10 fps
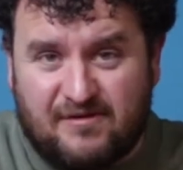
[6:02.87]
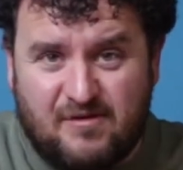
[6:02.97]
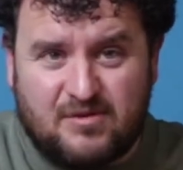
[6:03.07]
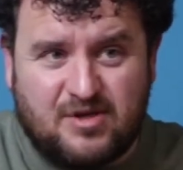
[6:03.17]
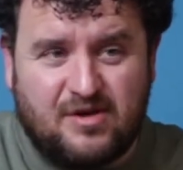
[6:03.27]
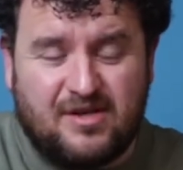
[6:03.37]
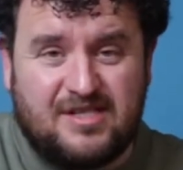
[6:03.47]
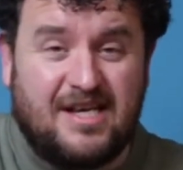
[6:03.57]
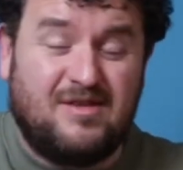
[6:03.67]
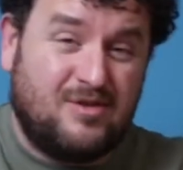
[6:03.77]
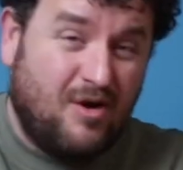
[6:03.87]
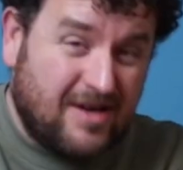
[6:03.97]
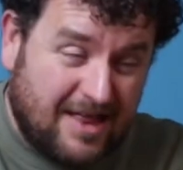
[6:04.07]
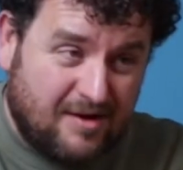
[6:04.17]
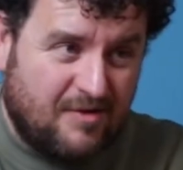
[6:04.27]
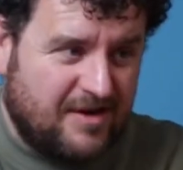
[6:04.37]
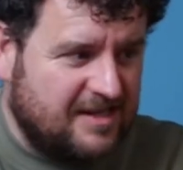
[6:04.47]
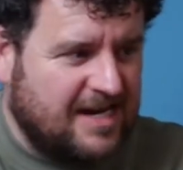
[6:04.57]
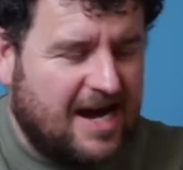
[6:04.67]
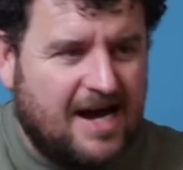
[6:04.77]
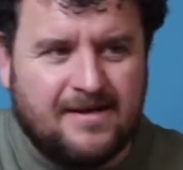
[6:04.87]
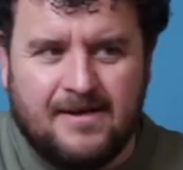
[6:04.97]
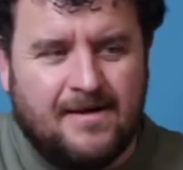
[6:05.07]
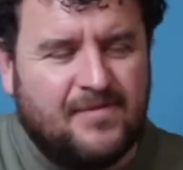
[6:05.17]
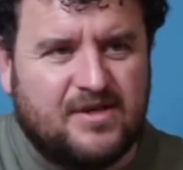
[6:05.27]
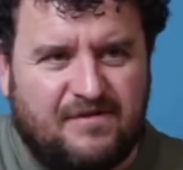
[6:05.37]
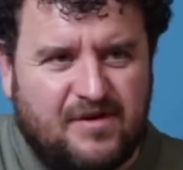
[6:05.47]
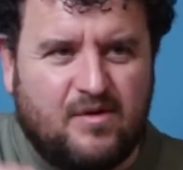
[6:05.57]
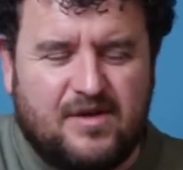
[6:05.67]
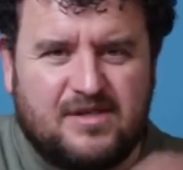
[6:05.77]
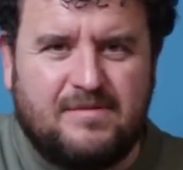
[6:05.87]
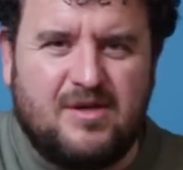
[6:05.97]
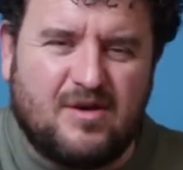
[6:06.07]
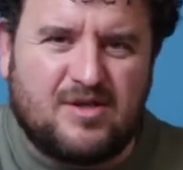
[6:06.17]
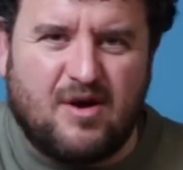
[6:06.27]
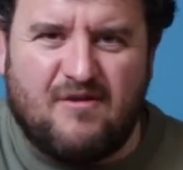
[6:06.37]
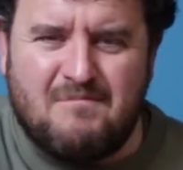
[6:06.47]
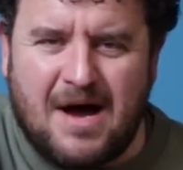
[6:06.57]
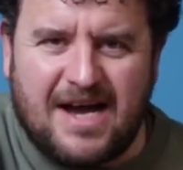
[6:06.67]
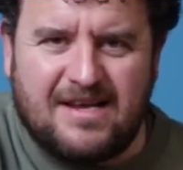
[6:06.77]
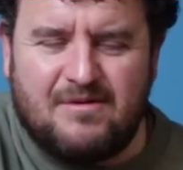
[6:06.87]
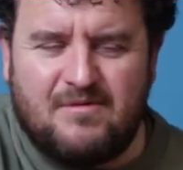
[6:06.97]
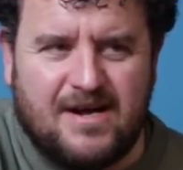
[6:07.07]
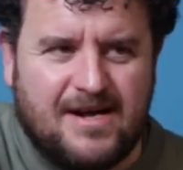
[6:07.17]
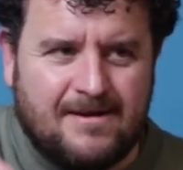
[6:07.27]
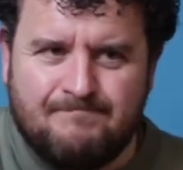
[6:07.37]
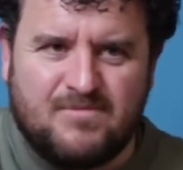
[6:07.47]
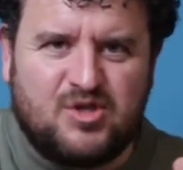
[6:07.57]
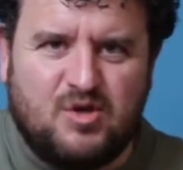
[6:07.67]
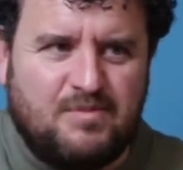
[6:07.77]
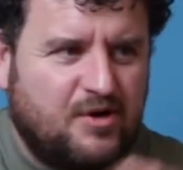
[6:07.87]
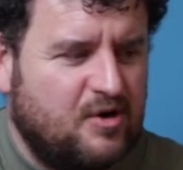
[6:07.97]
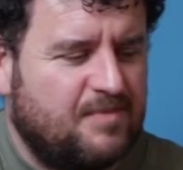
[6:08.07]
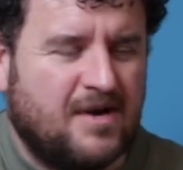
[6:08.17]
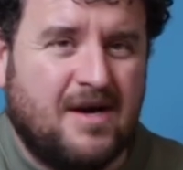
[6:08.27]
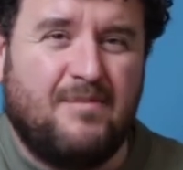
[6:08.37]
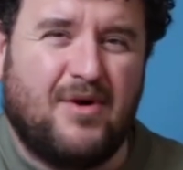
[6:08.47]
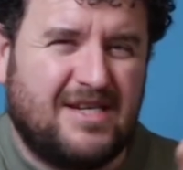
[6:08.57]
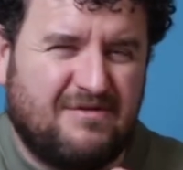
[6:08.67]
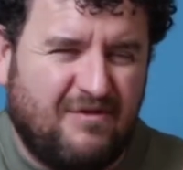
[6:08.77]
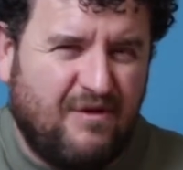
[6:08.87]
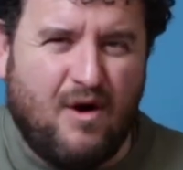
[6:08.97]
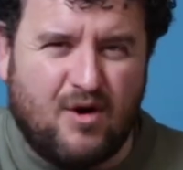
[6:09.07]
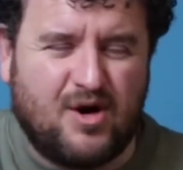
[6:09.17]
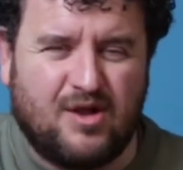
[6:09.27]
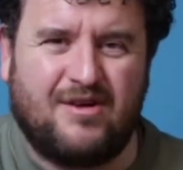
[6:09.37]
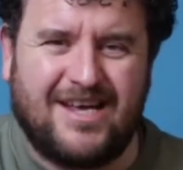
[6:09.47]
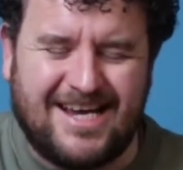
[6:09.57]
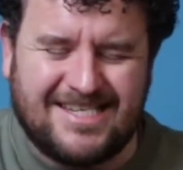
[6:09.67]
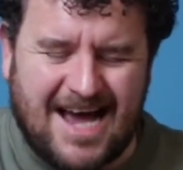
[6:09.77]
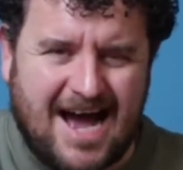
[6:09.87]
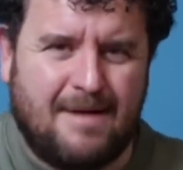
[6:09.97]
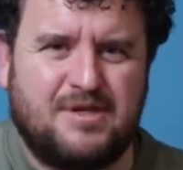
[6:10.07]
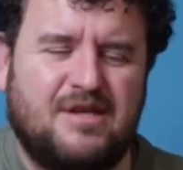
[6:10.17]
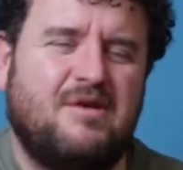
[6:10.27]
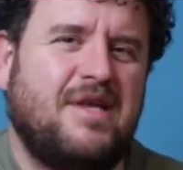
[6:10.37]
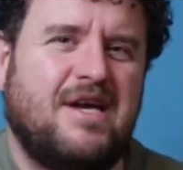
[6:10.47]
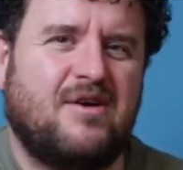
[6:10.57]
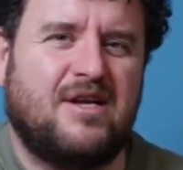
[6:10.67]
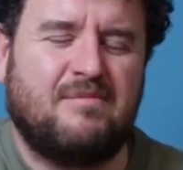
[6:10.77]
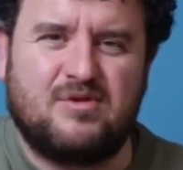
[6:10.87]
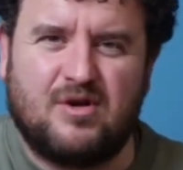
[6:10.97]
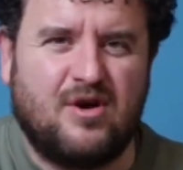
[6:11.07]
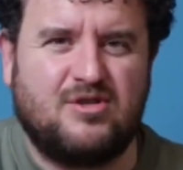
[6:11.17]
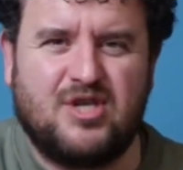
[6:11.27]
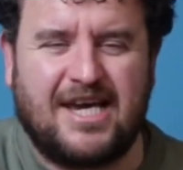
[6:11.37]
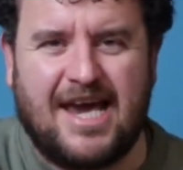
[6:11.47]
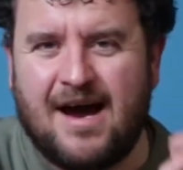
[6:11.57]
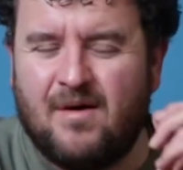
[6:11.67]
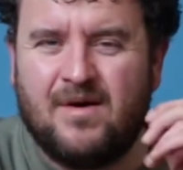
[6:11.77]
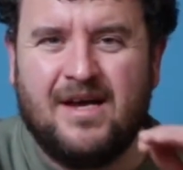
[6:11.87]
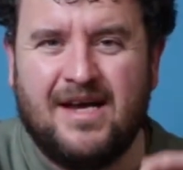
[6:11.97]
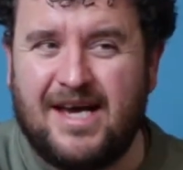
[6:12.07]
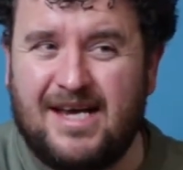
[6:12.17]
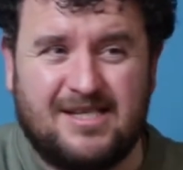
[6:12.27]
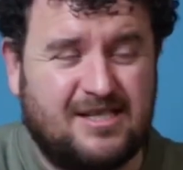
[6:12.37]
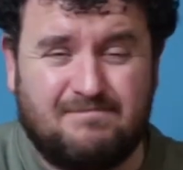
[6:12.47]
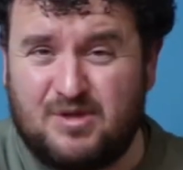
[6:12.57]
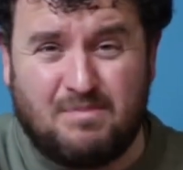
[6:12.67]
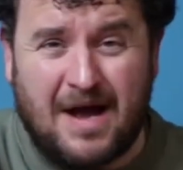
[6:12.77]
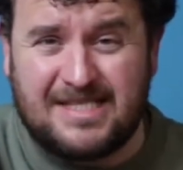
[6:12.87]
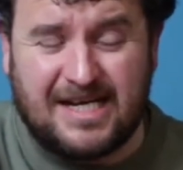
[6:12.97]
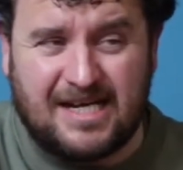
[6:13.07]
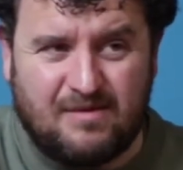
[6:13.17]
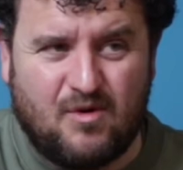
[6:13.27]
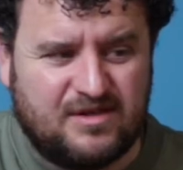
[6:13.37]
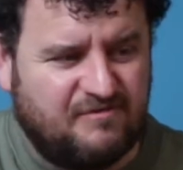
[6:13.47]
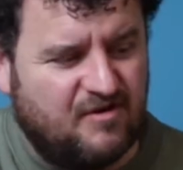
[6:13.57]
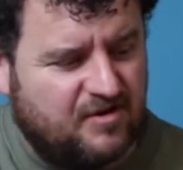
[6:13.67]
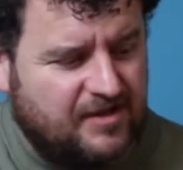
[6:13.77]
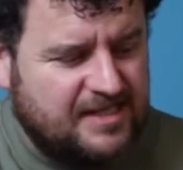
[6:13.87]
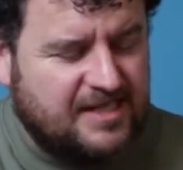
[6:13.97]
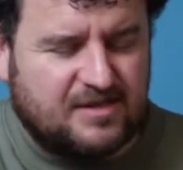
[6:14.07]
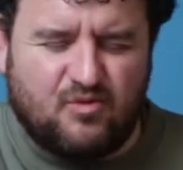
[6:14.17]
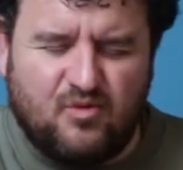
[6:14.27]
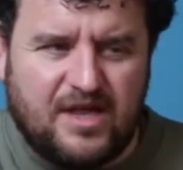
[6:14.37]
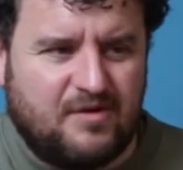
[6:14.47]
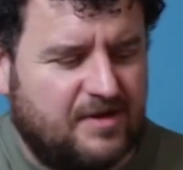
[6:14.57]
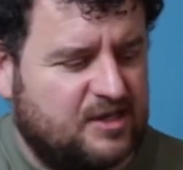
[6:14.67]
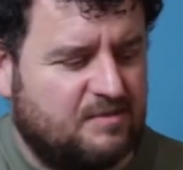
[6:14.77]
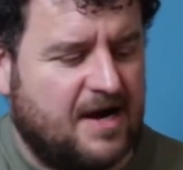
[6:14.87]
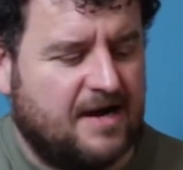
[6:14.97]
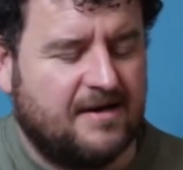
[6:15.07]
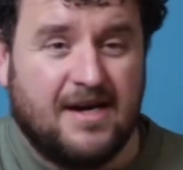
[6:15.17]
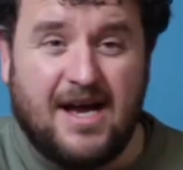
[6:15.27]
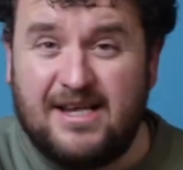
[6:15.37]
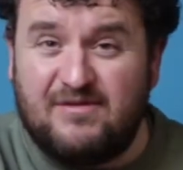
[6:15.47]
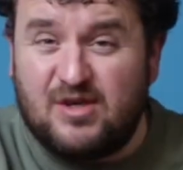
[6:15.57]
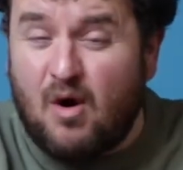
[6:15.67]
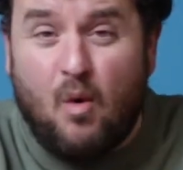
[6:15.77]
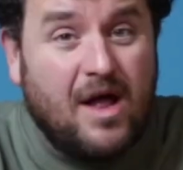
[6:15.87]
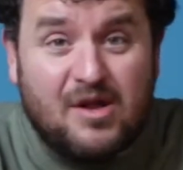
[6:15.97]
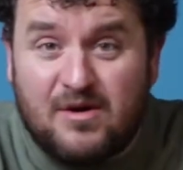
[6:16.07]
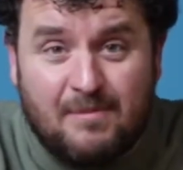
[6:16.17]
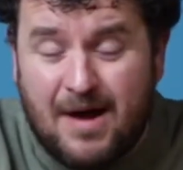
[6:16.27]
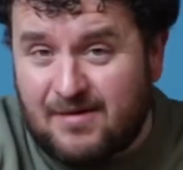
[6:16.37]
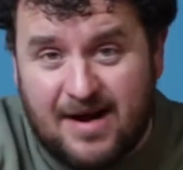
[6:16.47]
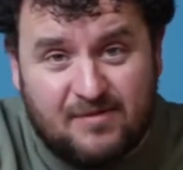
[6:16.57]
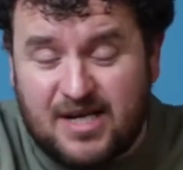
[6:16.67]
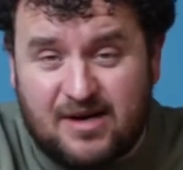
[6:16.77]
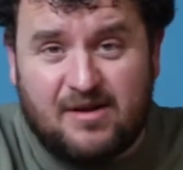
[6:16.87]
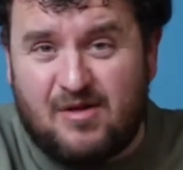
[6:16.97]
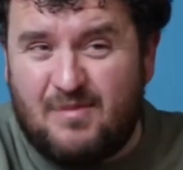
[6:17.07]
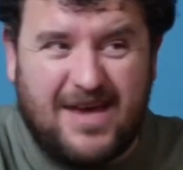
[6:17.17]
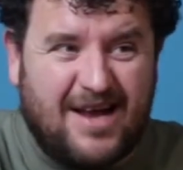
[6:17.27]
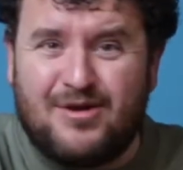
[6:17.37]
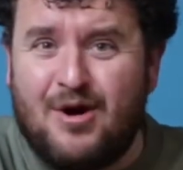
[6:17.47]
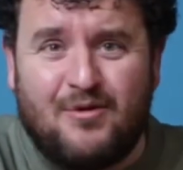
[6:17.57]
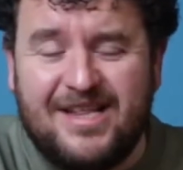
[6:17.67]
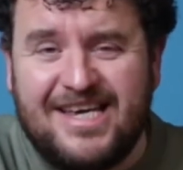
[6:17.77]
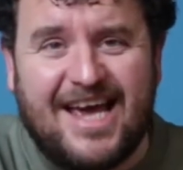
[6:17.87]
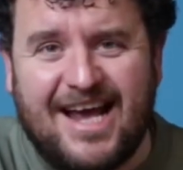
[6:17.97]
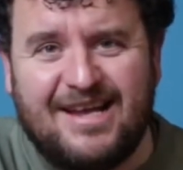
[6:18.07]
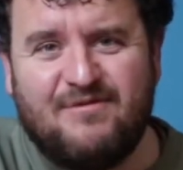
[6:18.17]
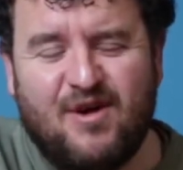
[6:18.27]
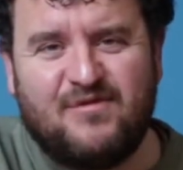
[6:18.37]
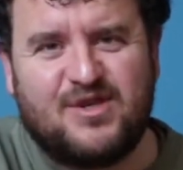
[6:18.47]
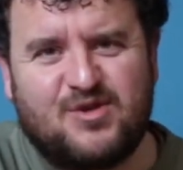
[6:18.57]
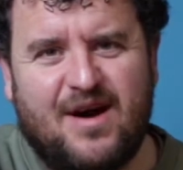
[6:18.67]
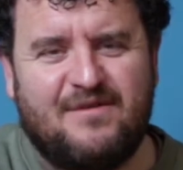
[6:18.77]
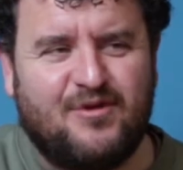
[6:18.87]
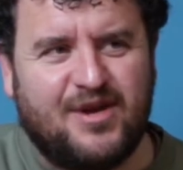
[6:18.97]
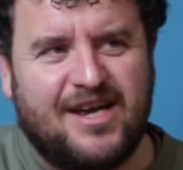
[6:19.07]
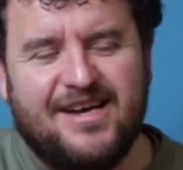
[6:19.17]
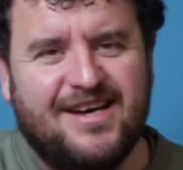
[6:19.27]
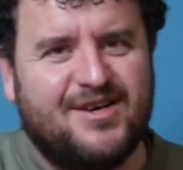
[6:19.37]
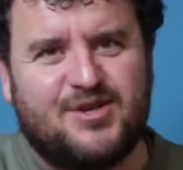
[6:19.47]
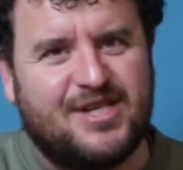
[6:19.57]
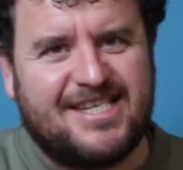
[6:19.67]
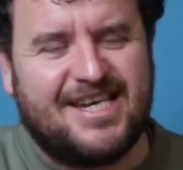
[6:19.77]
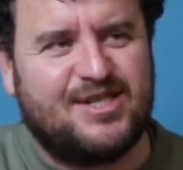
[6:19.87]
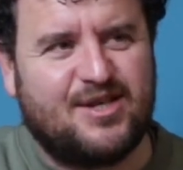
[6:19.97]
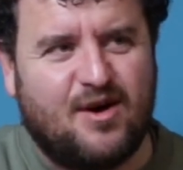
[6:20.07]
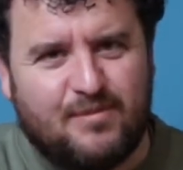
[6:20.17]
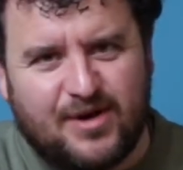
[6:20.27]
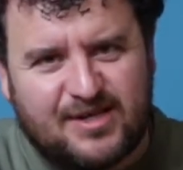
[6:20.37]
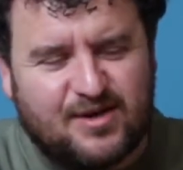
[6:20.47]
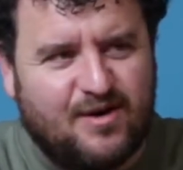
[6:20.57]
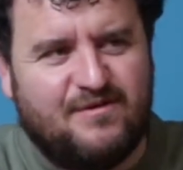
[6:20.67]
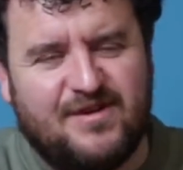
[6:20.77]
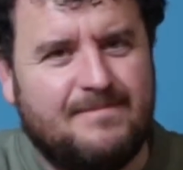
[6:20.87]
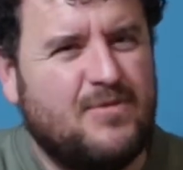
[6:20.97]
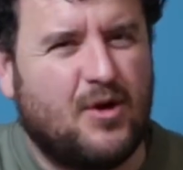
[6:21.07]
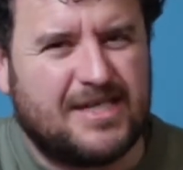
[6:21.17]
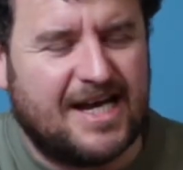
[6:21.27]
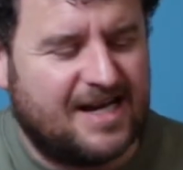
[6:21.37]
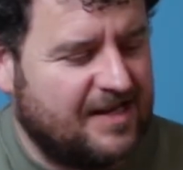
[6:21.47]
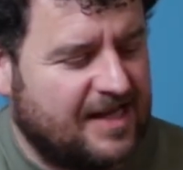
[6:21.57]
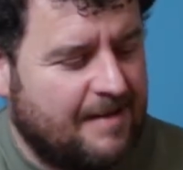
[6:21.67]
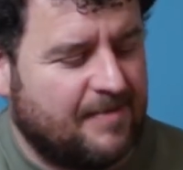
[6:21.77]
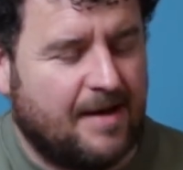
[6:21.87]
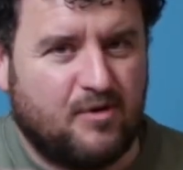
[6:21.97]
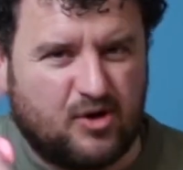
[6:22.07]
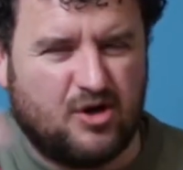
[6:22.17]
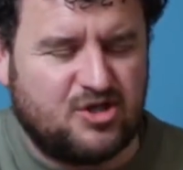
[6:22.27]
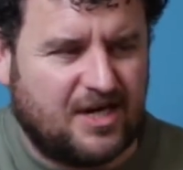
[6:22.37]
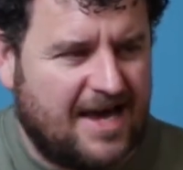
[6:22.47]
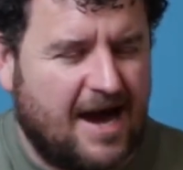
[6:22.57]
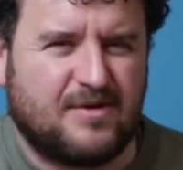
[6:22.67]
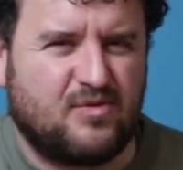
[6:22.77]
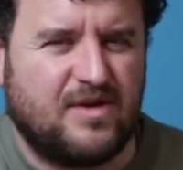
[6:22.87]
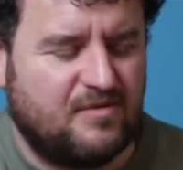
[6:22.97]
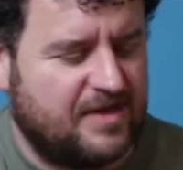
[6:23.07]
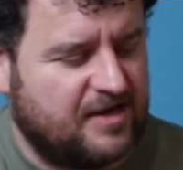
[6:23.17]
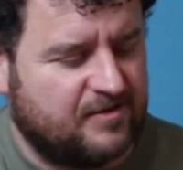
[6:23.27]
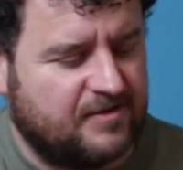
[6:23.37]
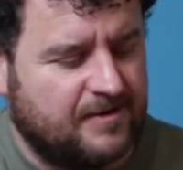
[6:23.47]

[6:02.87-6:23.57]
from Russian Colour Scene. There's Noel Gallagher on the guitar. There's a few others, you know, sort of minor super group, but his vocal on it is absolutely incredible. So go check it out. It's spine tinkling what his vocal is. It's really, really smart. And you've just got Weller in the background tinkering on the piano, not really getting involved. It's quite funny because it's his song, but he's sort of not taking the limelight. But go check that out. It's really, really good.